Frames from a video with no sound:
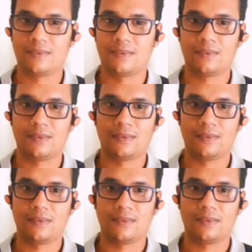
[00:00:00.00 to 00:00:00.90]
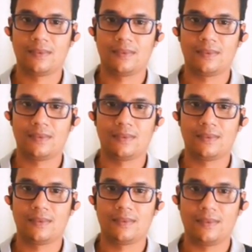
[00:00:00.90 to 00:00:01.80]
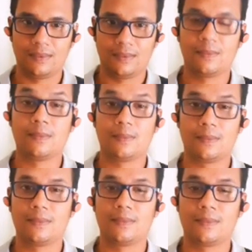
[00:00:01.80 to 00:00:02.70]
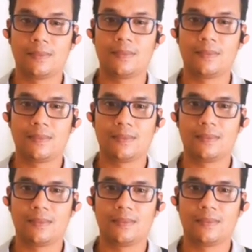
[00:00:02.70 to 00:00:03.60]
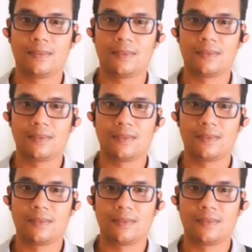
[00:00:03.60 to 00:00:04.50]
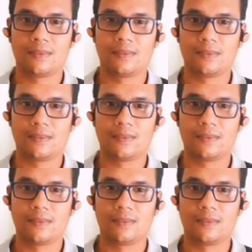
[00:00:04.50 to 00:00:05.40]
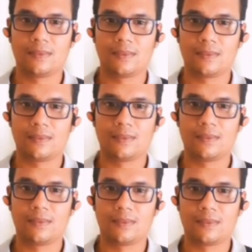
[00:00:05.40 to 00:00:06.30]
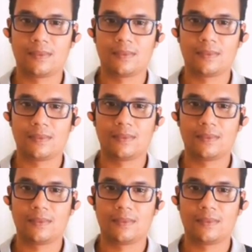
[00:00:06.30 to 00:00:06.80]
This person isn't speaking.